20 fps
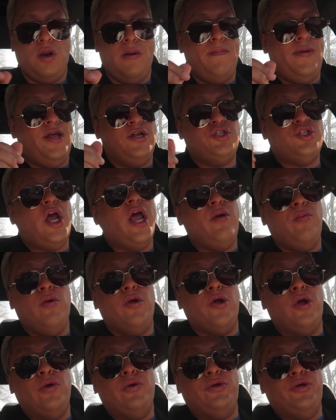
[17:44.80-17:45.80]
Bitch, I will
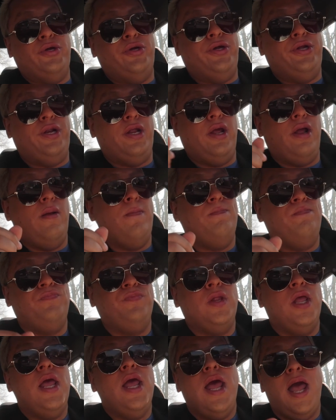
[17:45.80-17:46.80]
go hood.
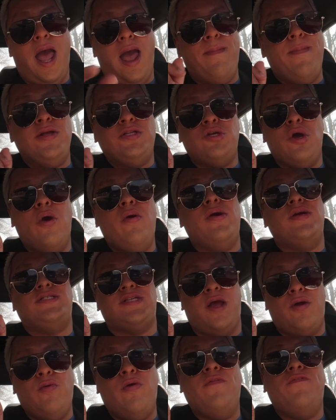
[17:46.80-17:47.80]
I'm a Taurus.
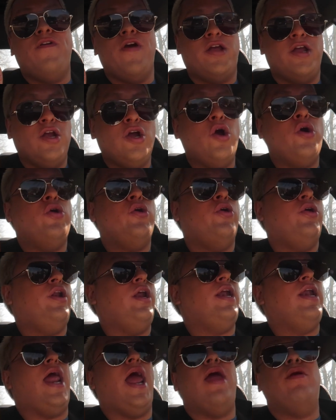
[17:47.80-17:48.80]
I will fucking go hood
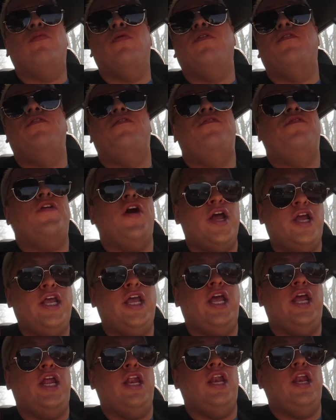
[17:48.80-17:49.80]
and I will
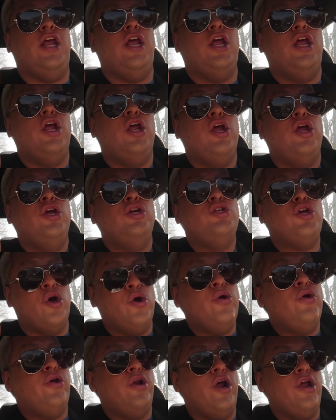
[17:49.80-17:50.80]
fucking
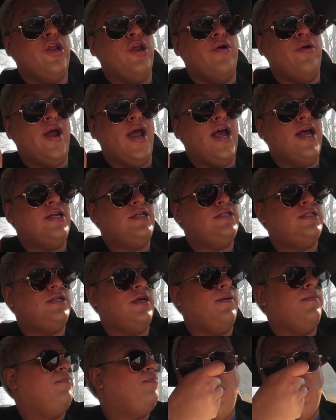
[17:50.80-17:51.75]
go hood on your ass.